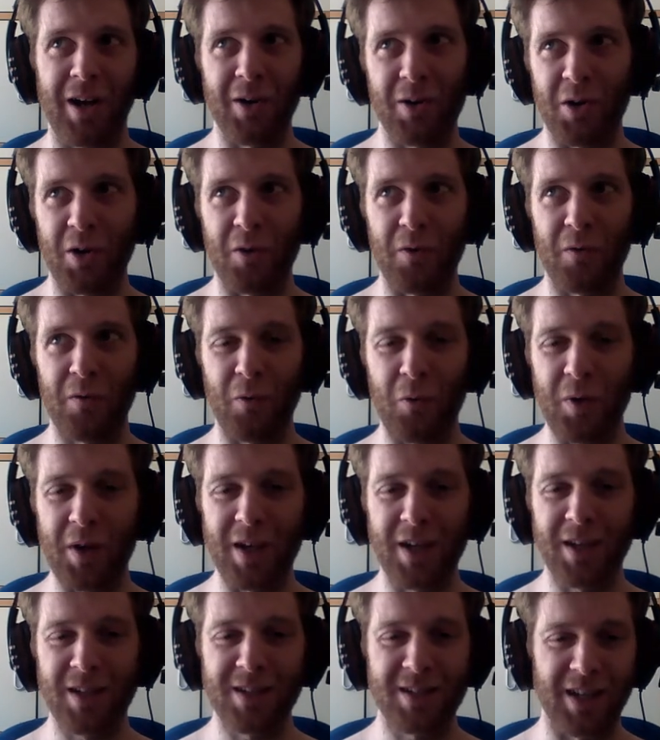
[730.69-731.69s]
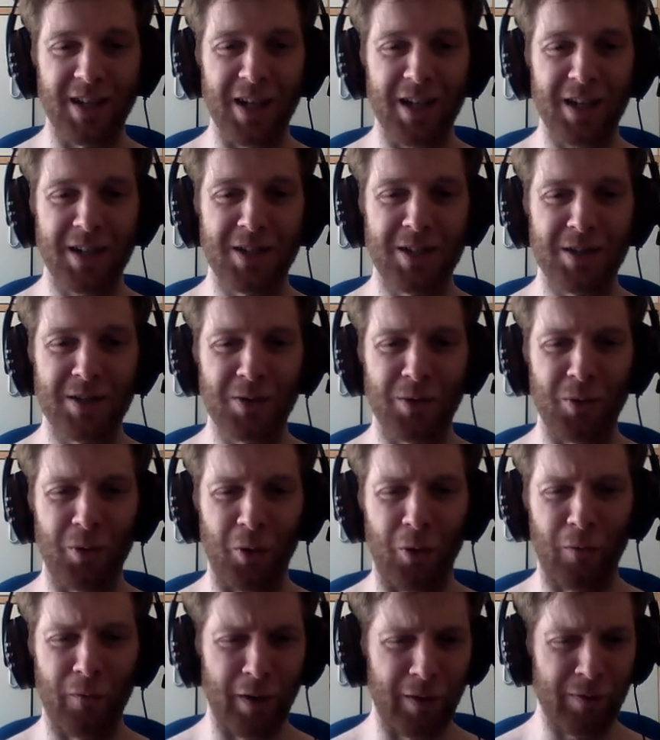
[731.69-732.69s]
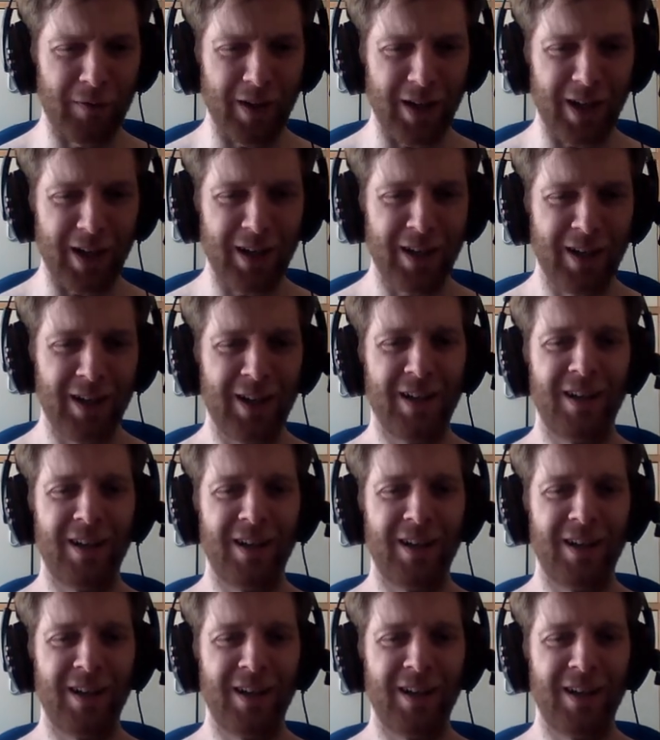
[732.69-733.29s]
I don't know, 46 or 50?